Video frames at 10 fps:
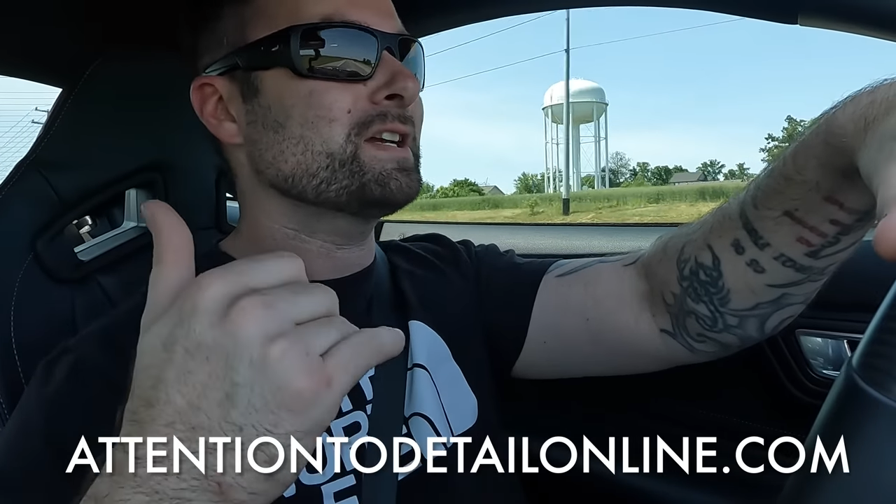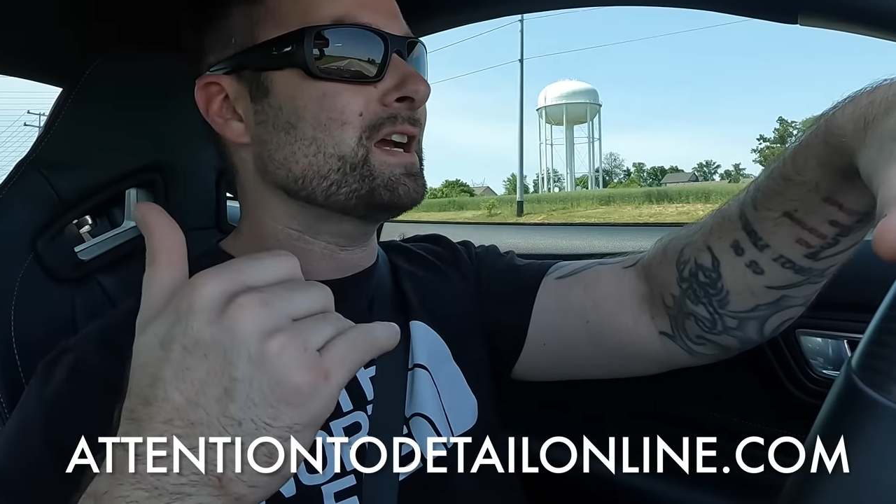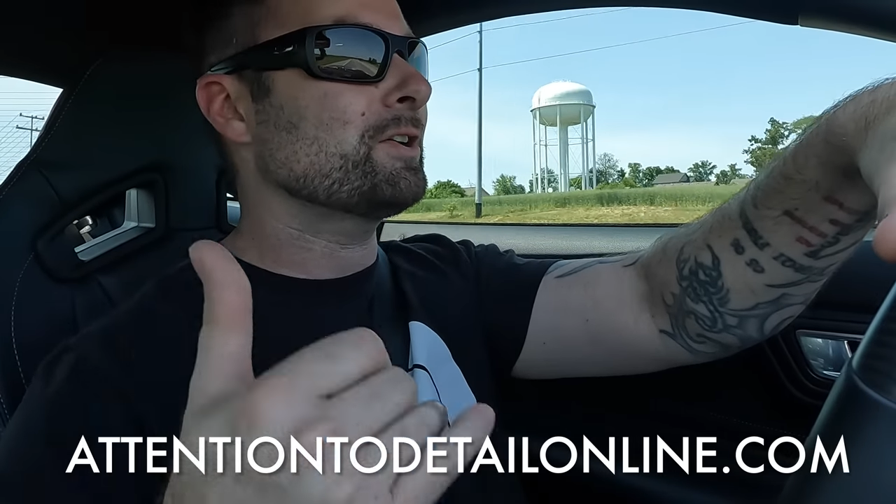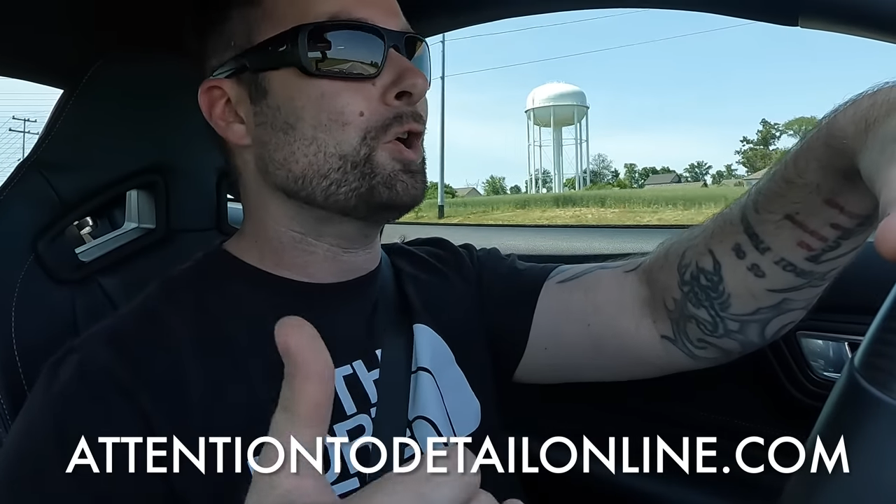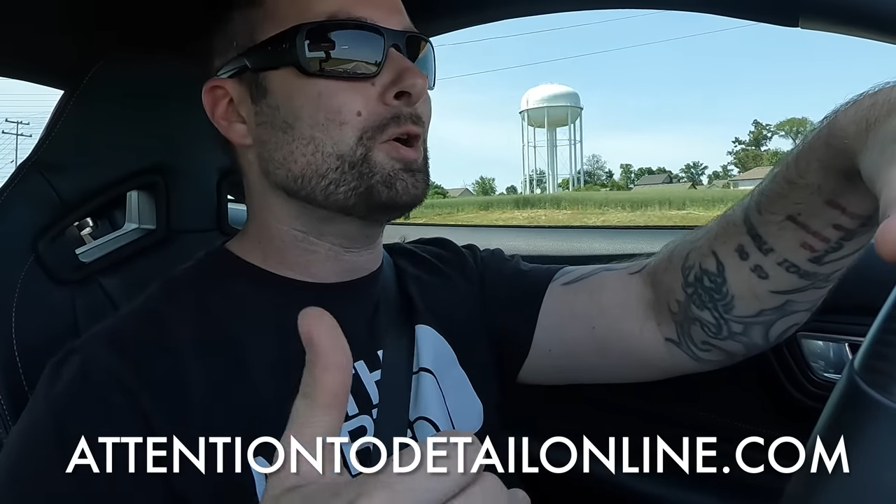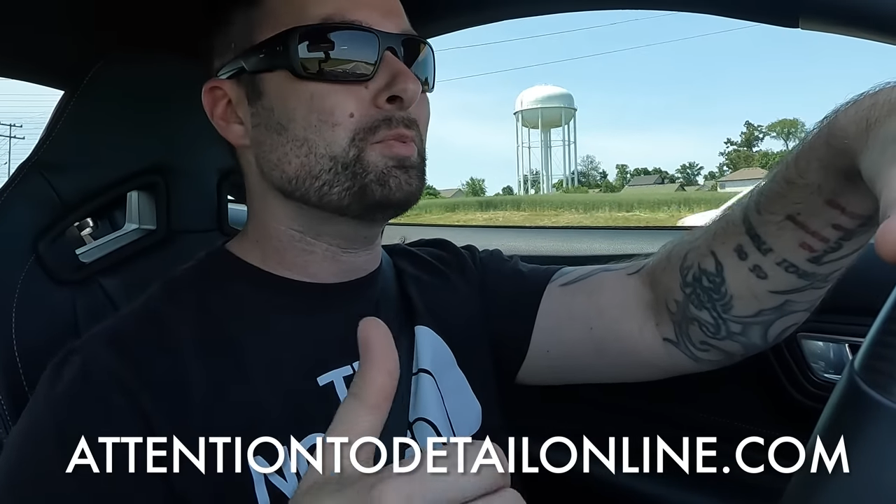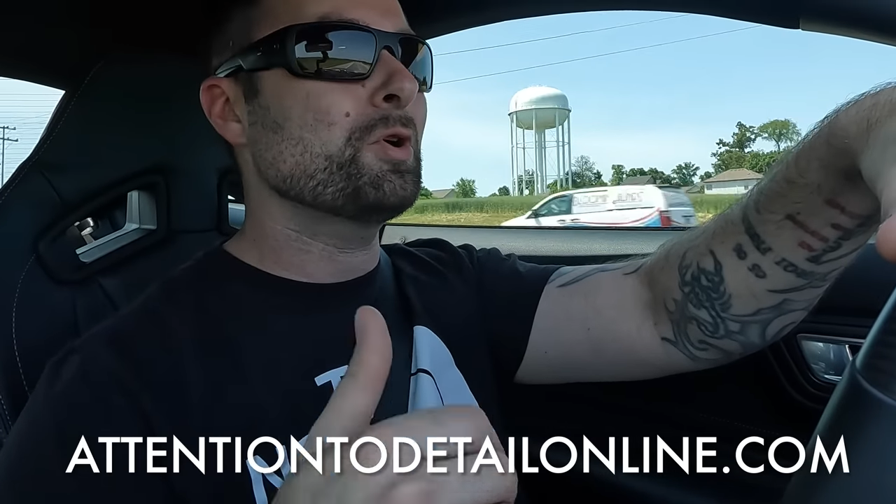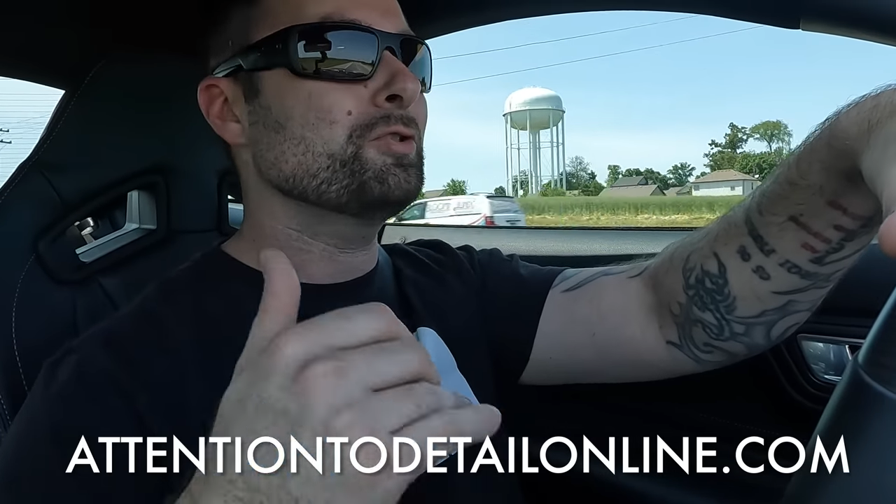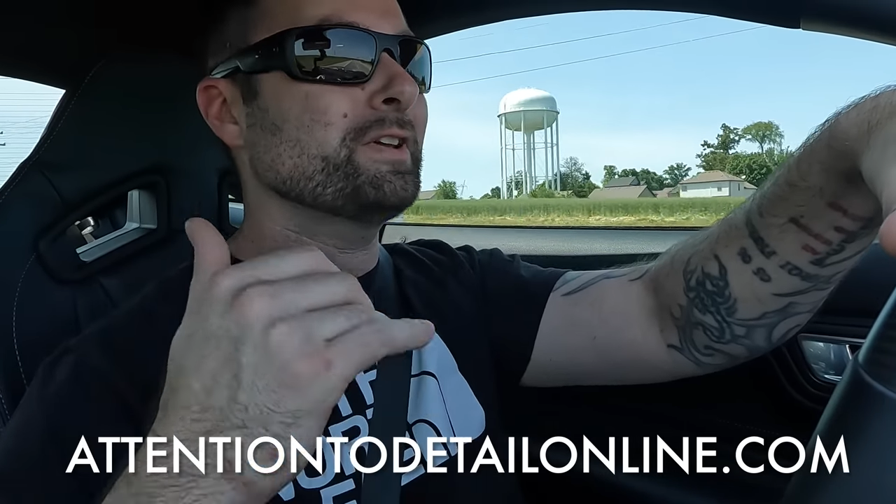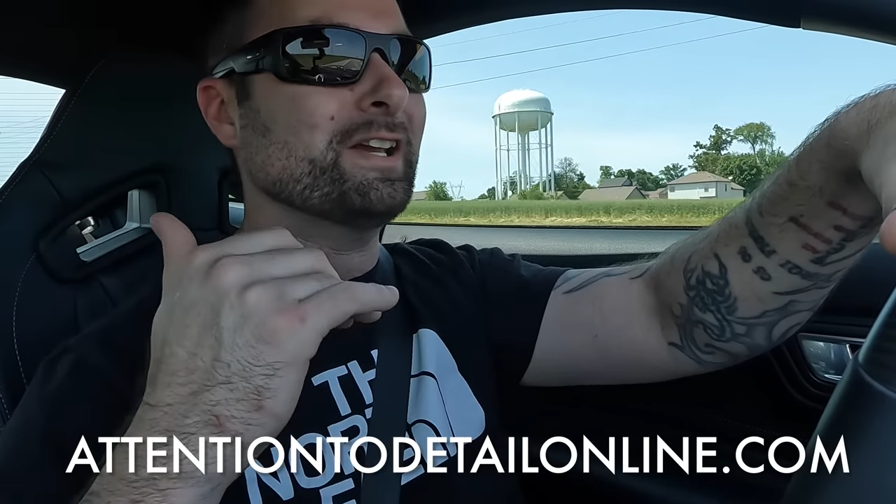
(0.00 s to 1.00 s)
they got Car
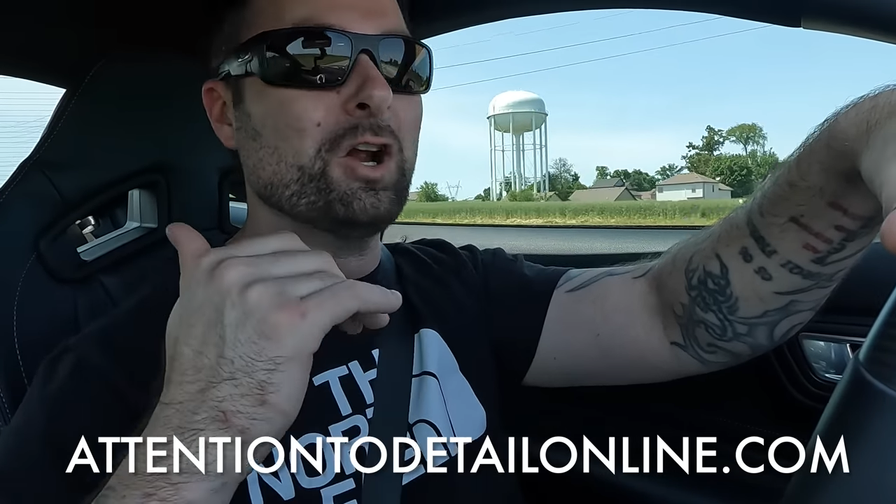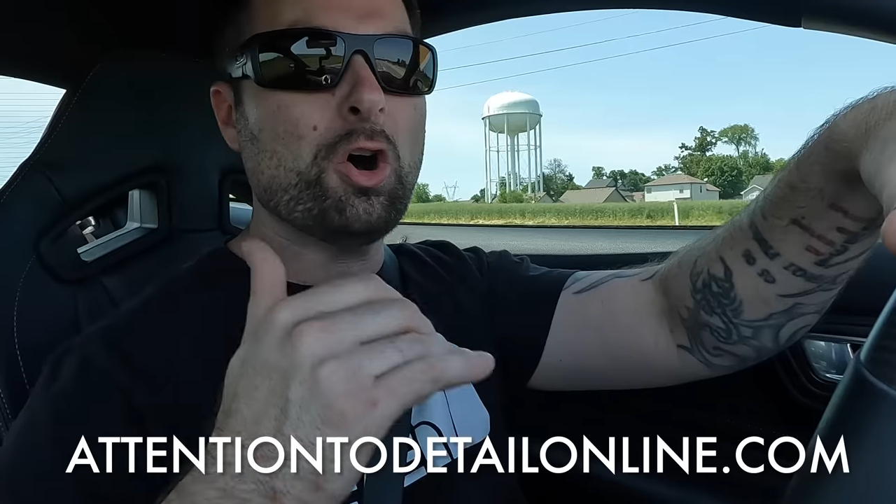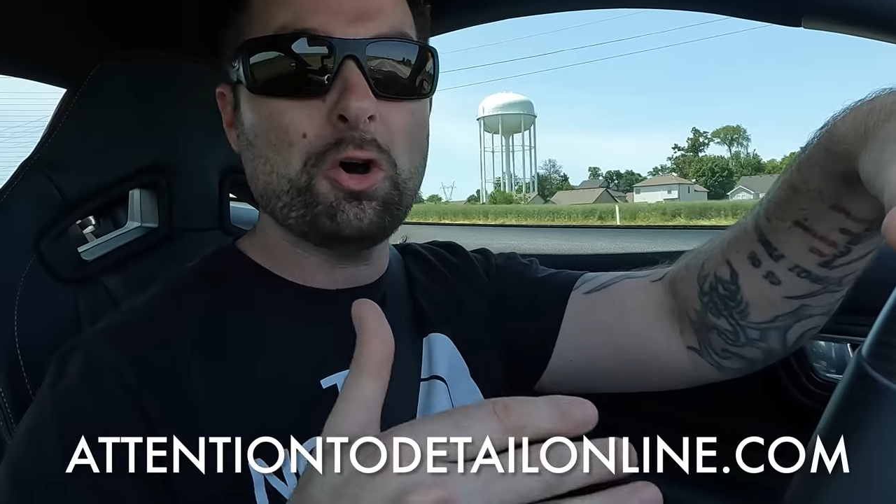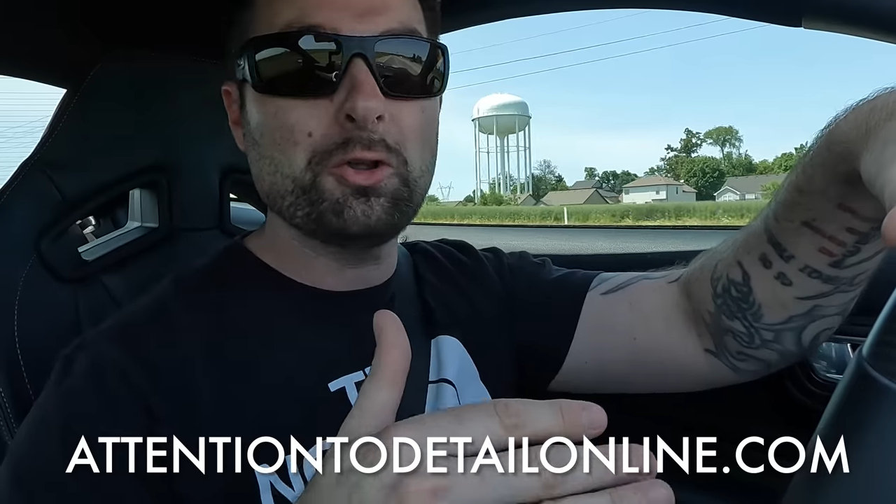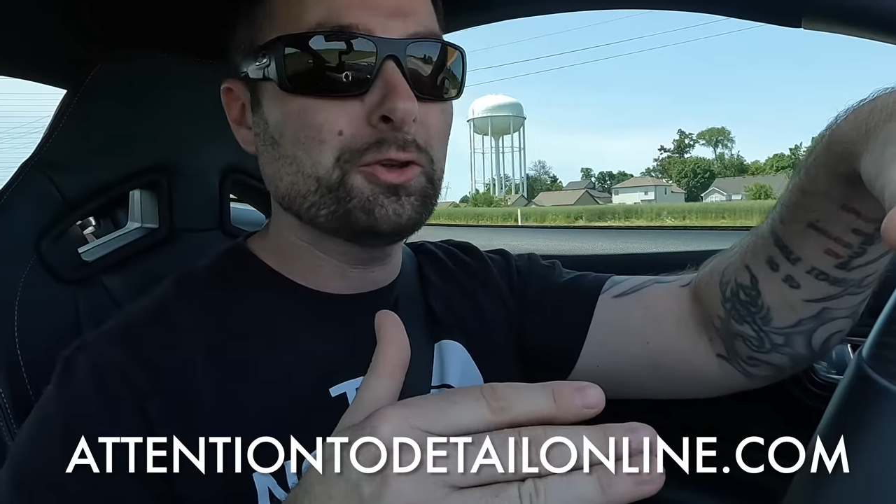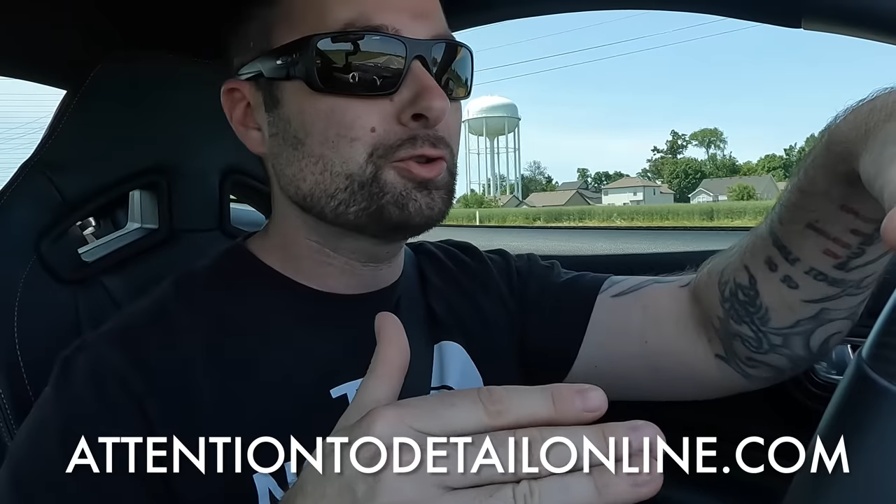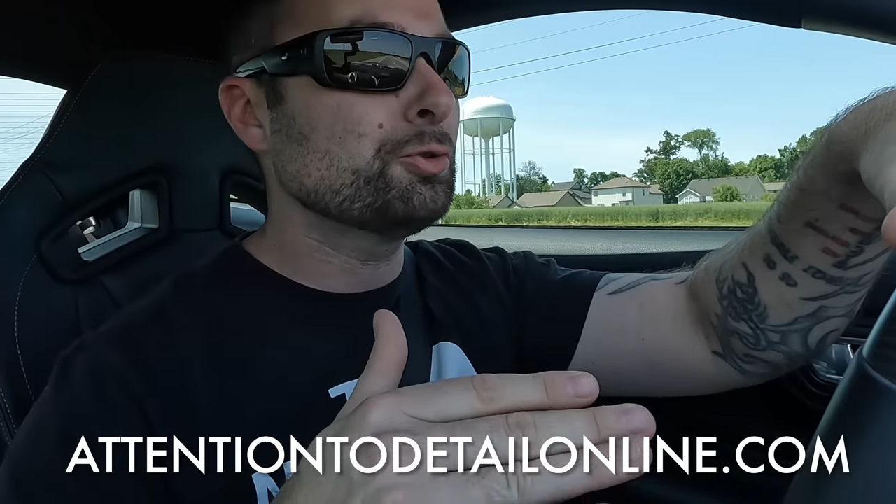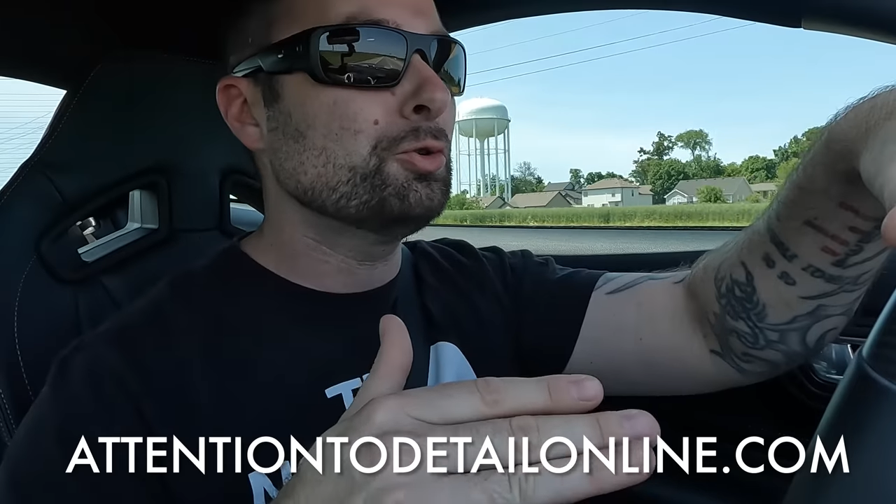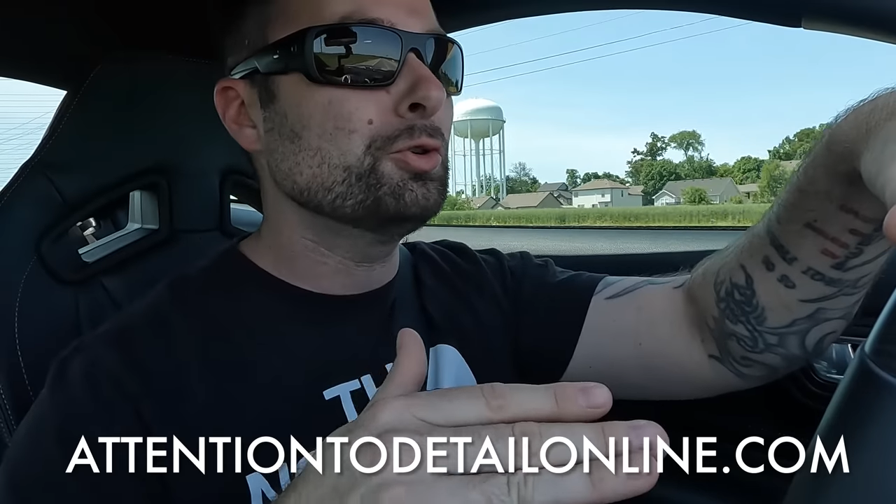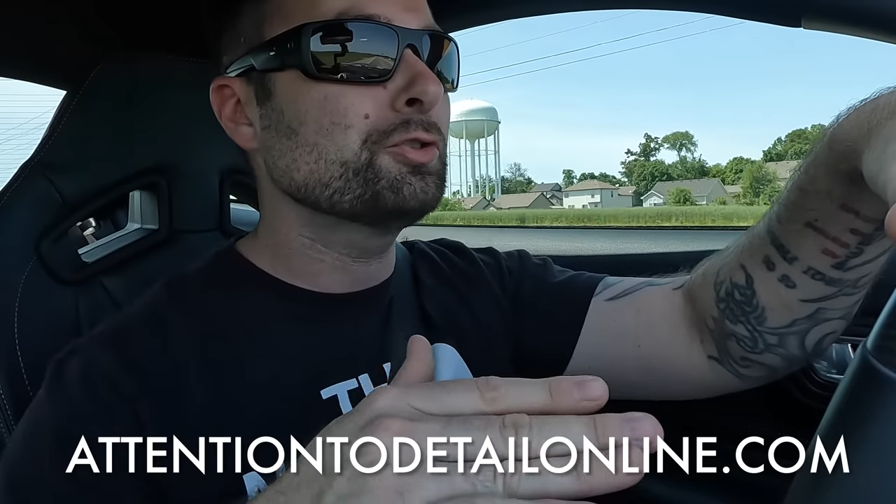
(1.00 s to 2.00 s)
Pros, they got all the
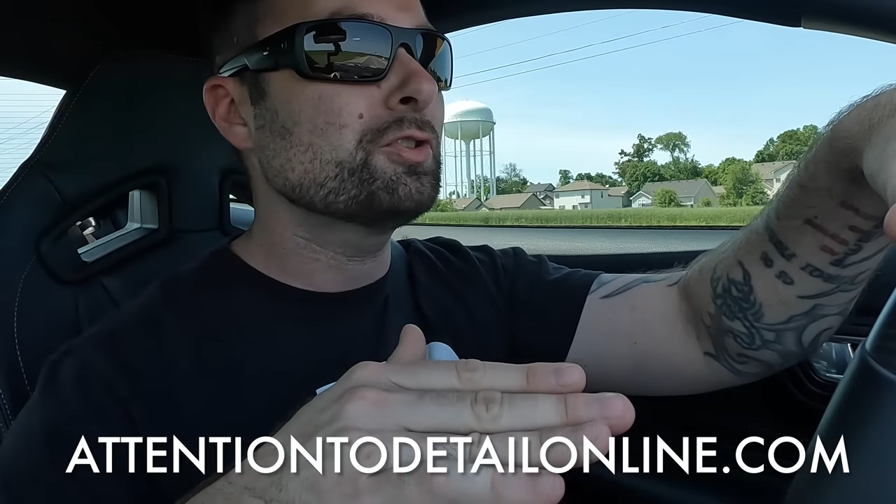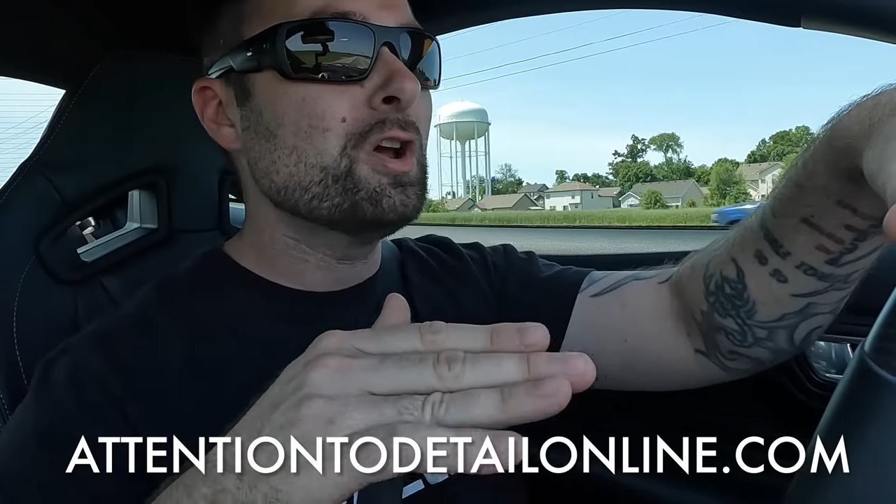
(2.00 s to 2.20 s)
tools,